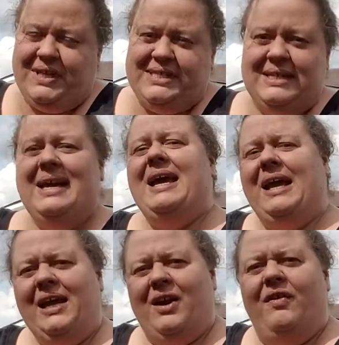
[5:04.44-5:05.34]
this,
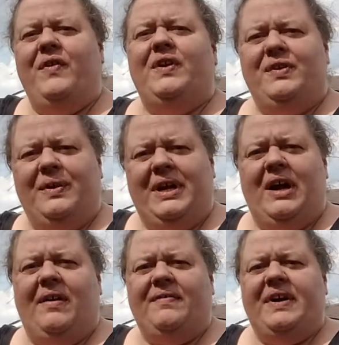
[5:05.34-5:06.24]
if you do it
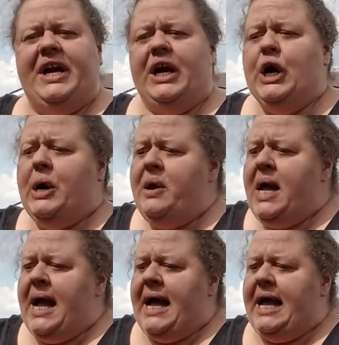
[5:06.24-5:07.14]
year after year,
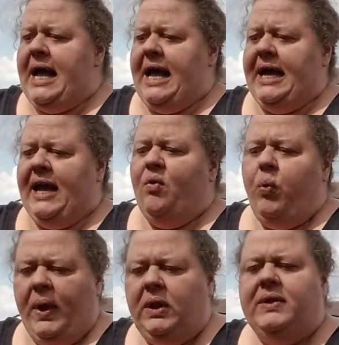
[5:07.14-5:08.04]
it
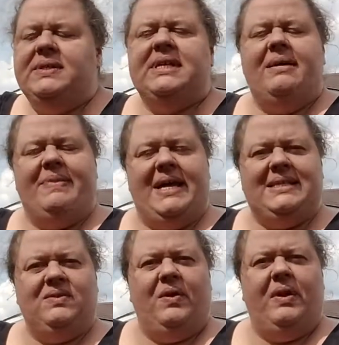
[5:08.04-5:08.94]
will loosen up that
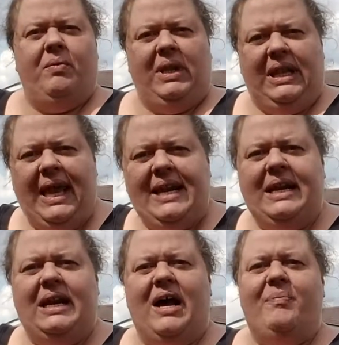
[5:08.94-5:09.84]
soil. It will lighten
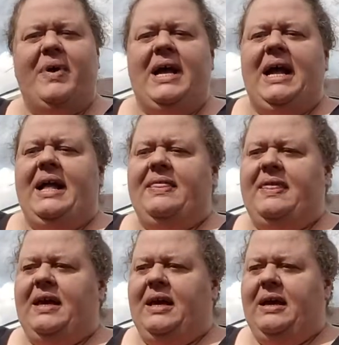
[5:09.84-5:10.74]
it up.
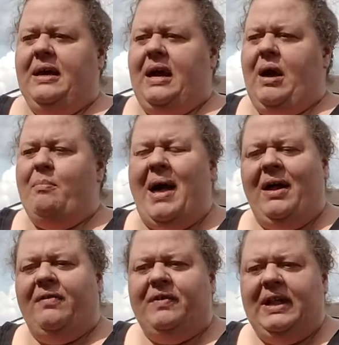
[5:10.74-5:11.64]
The
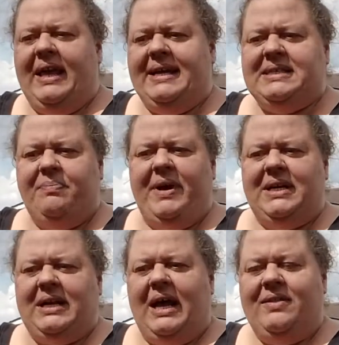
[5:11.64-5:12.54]
amount of clay as
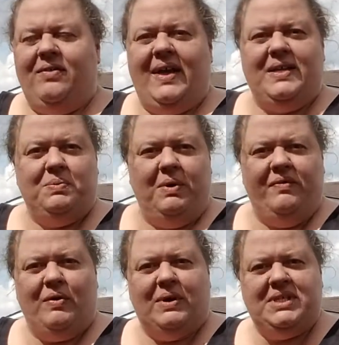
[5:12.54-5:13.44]
compared to other things will,
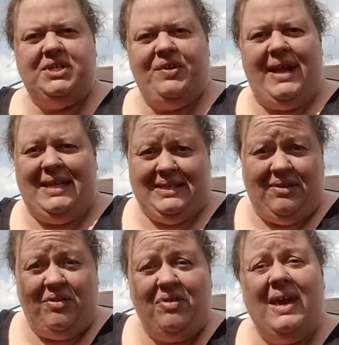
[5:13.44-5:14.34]
of course, as you add these
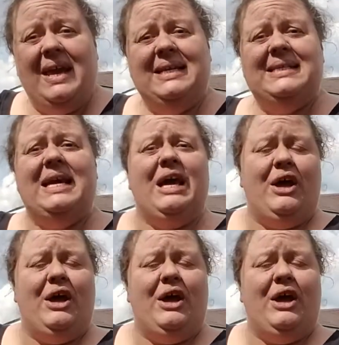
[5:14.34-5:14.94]
other things,